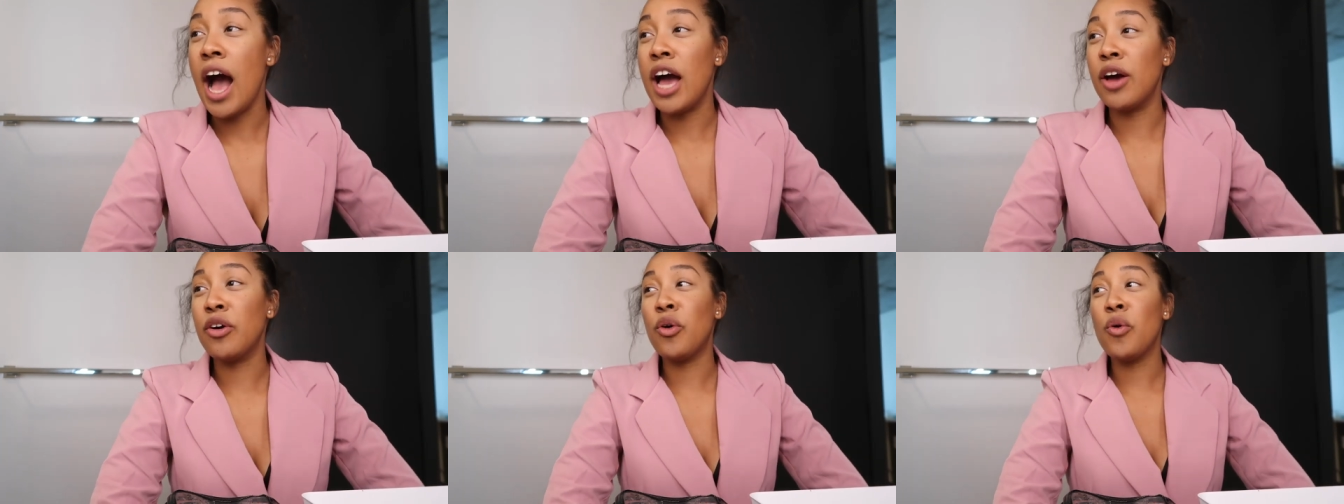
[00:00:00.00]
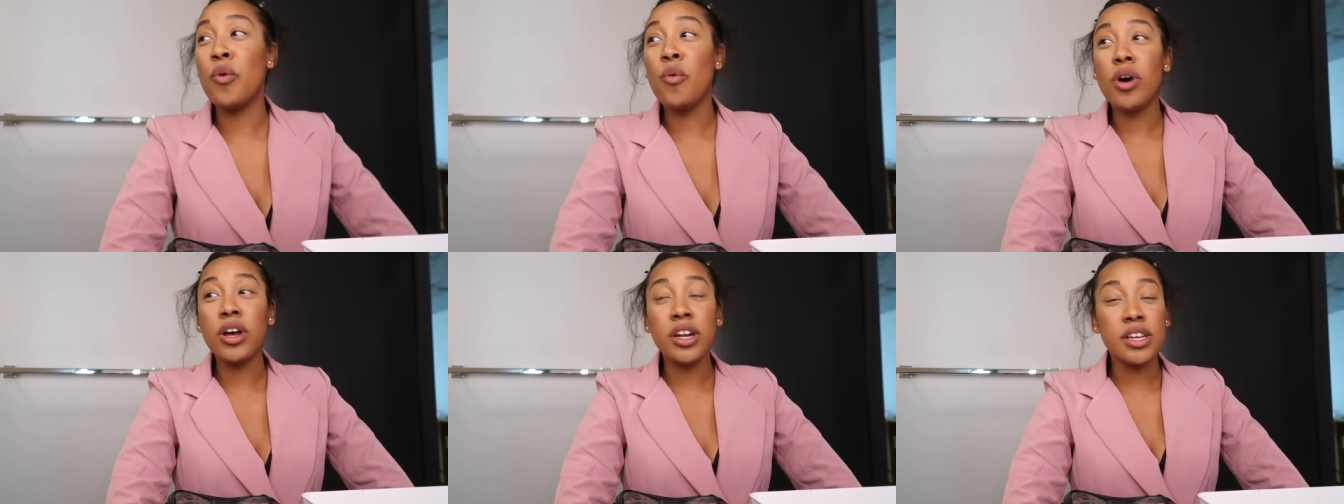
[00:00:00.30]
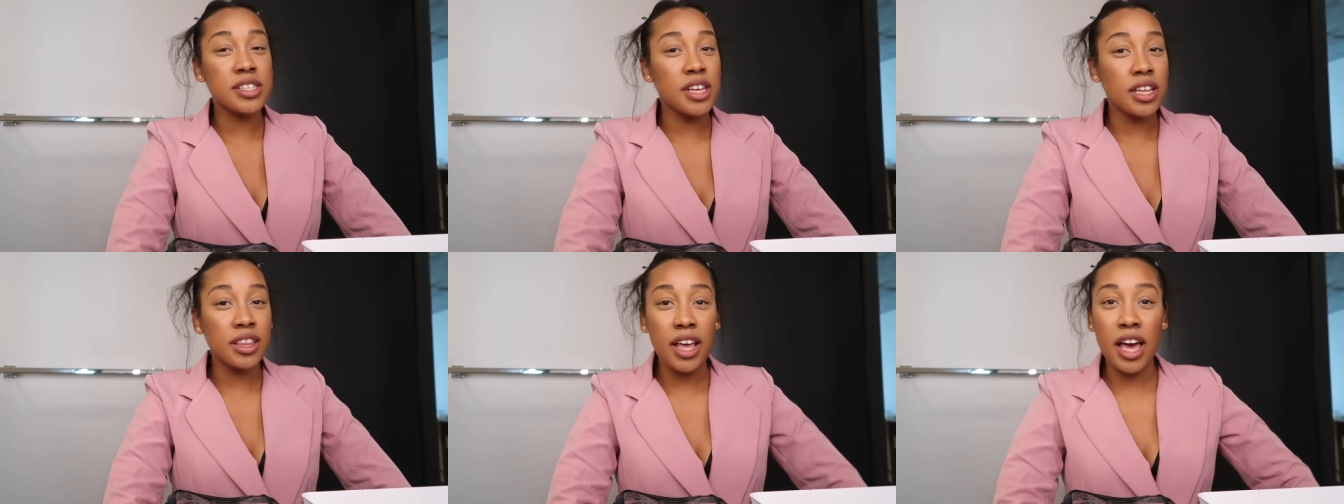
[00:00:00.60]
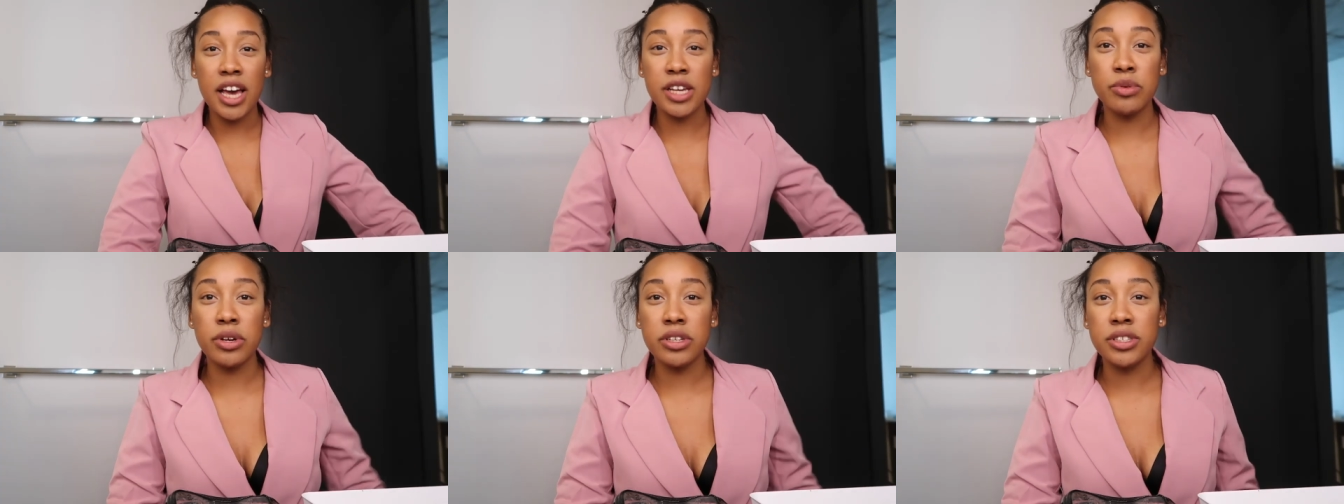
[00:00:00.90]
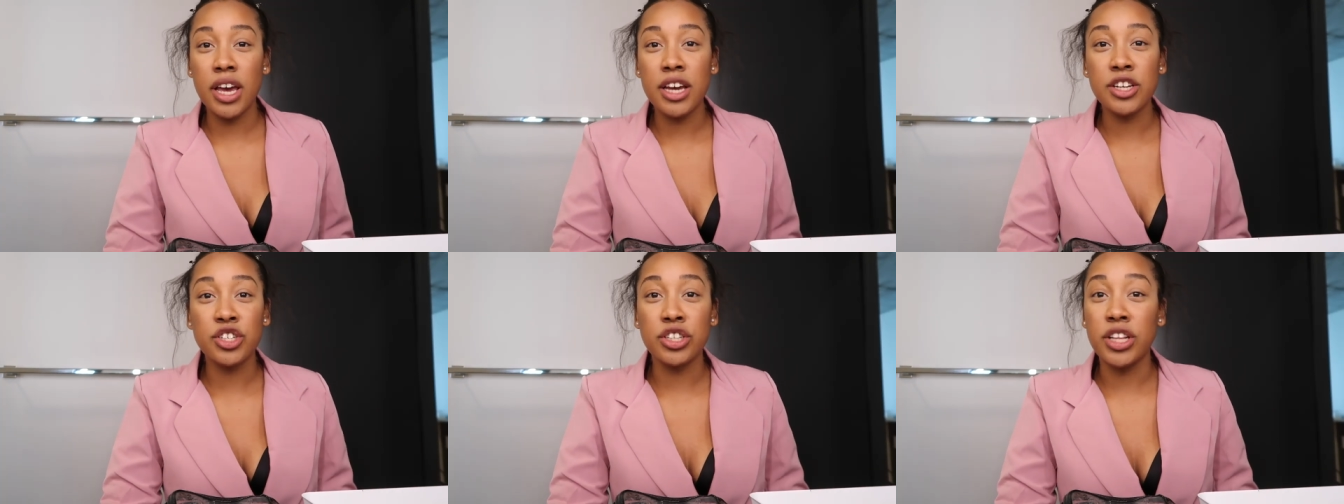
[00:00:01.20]
I don't want to set the
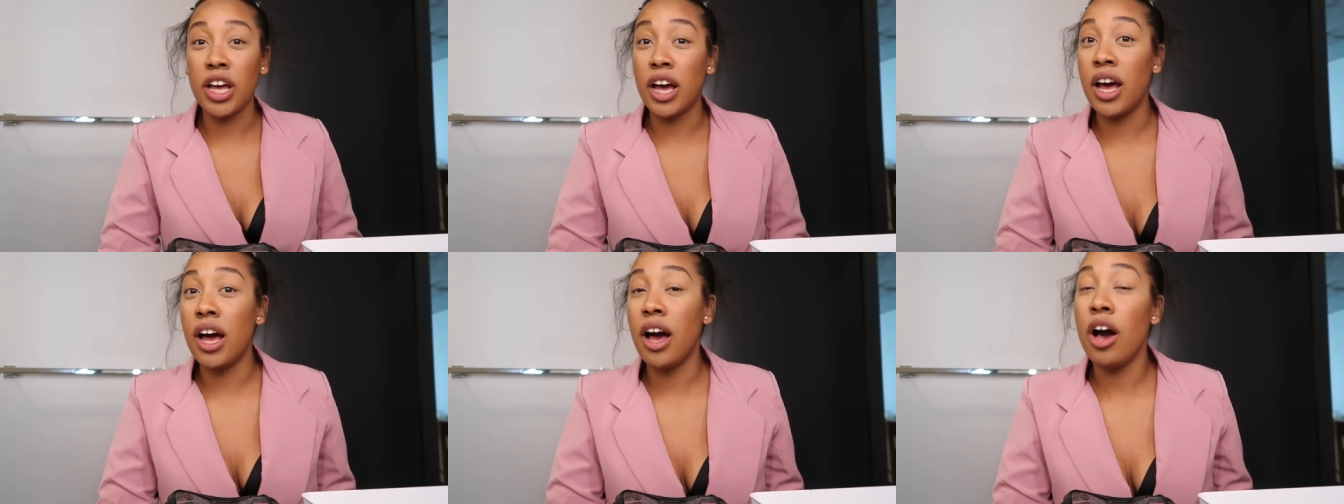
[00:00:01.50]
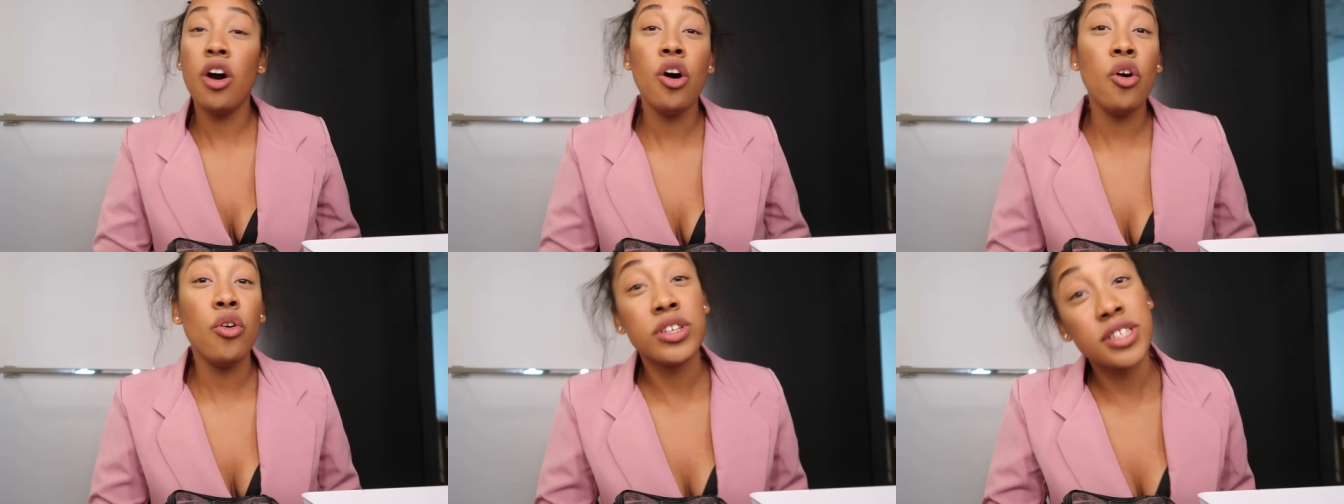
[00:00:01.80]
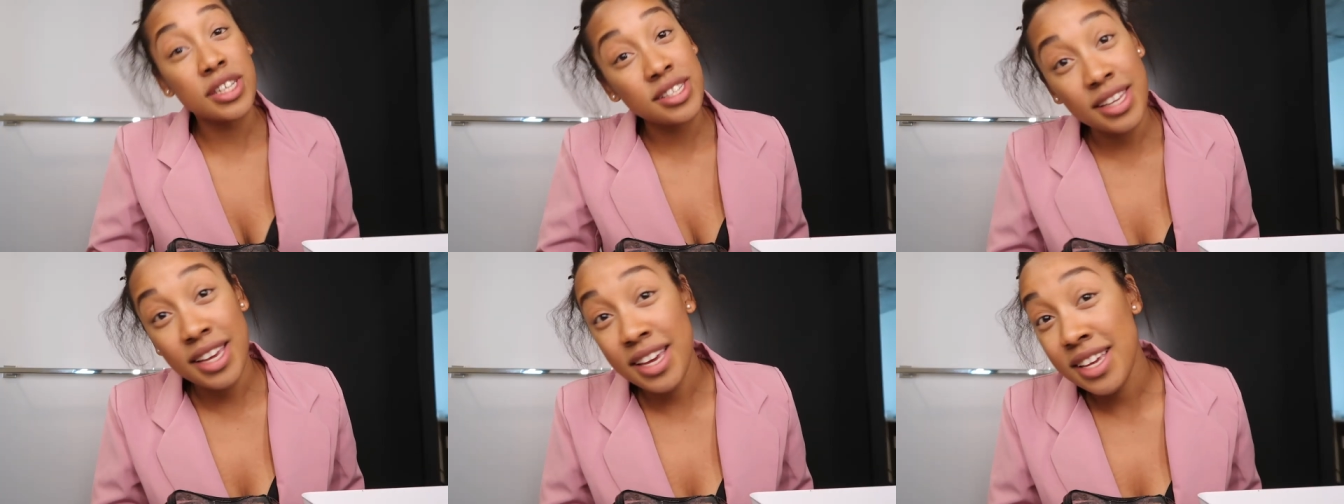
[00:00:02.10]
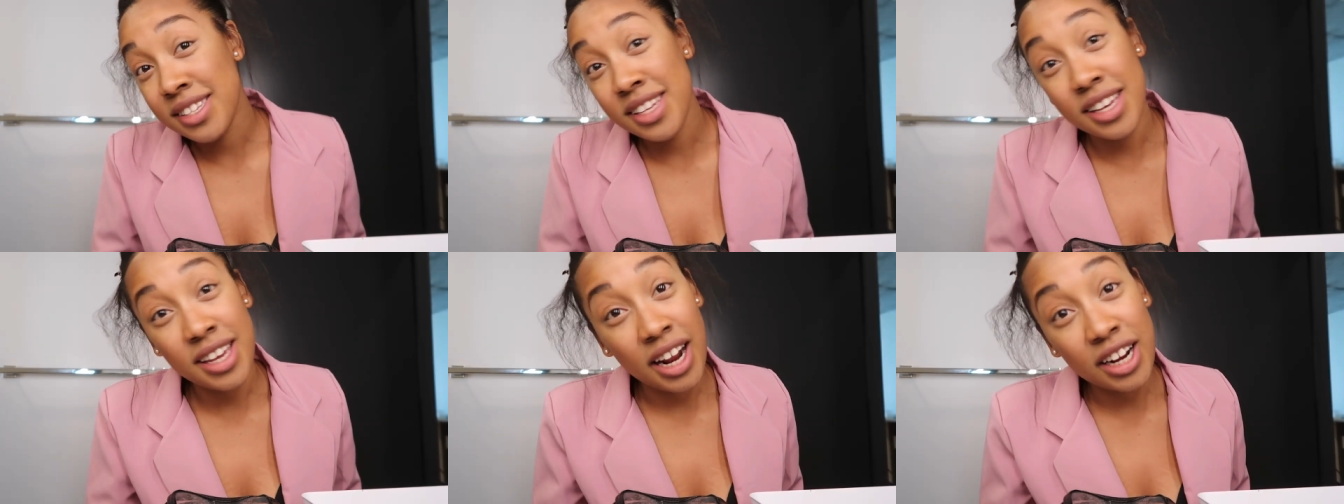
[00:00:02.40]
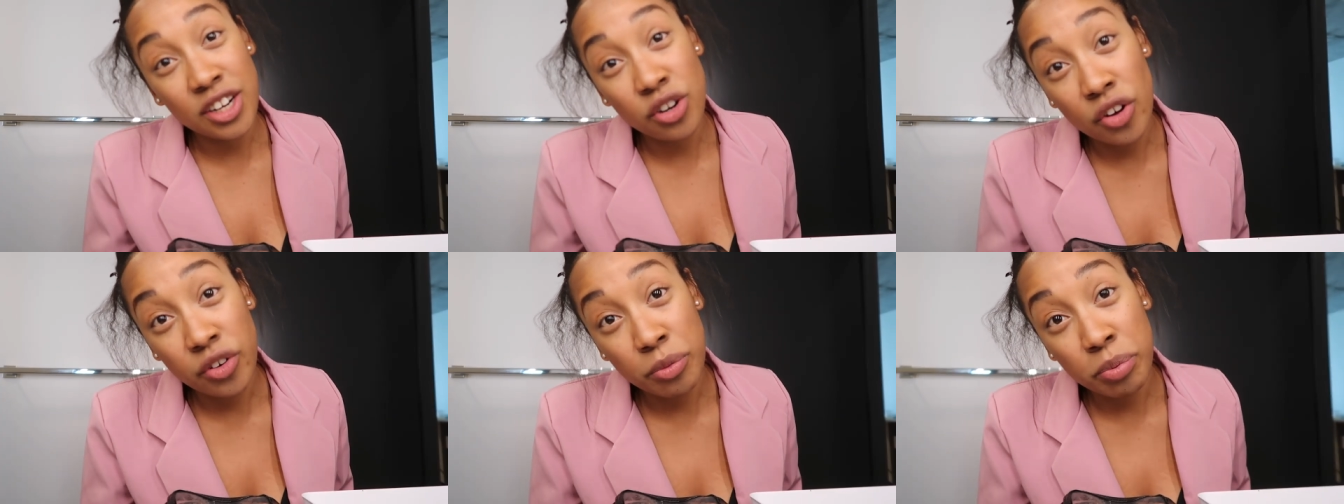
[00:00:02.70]
expectation that, oh, this is easy and
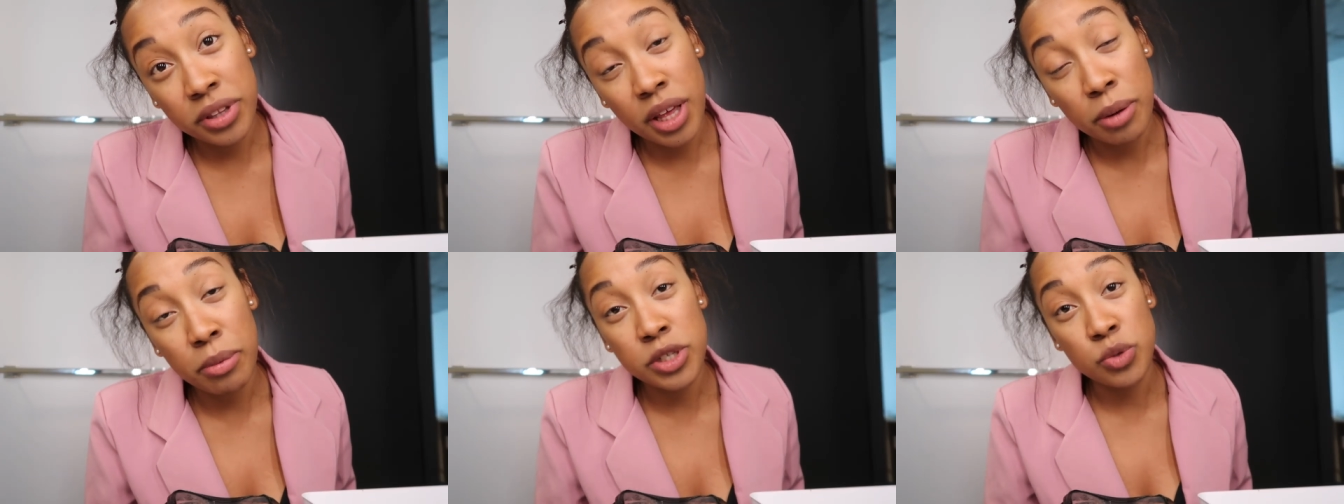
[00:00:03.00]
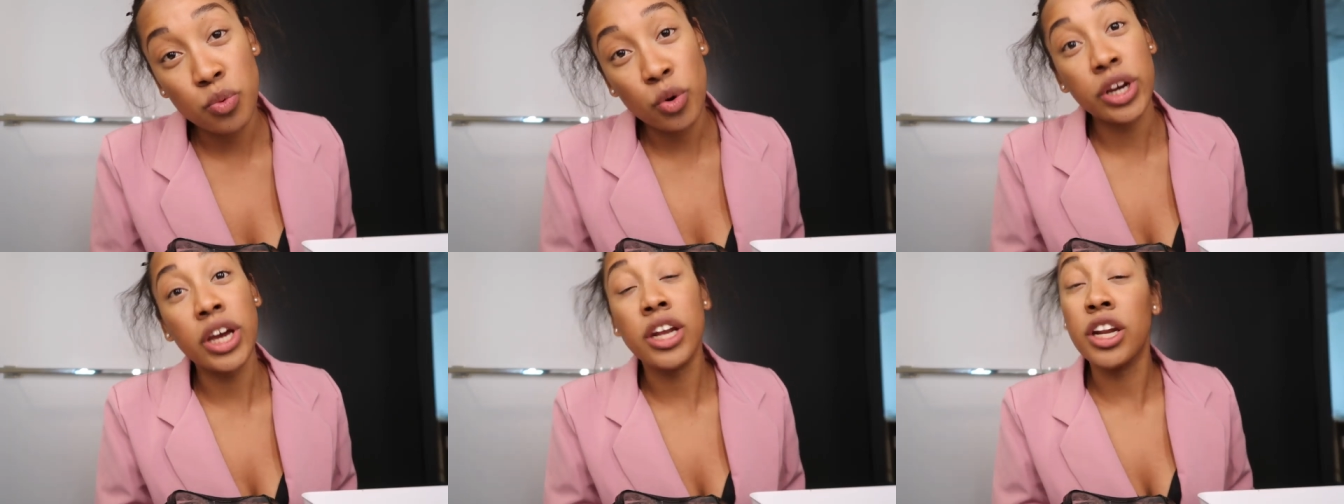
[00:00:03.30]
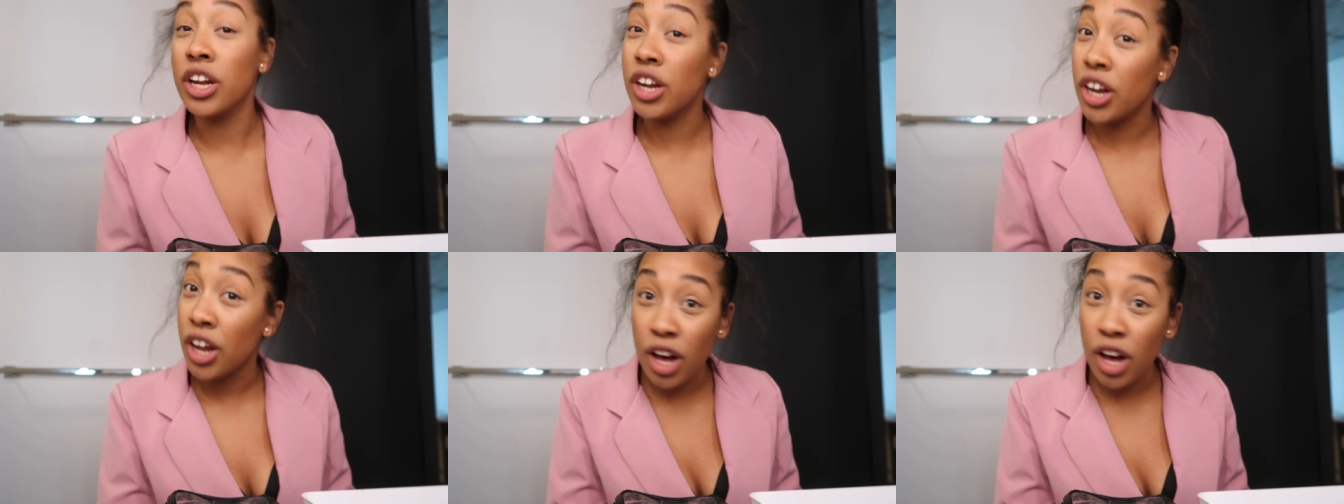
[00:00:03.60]
I don't have to put that much work in.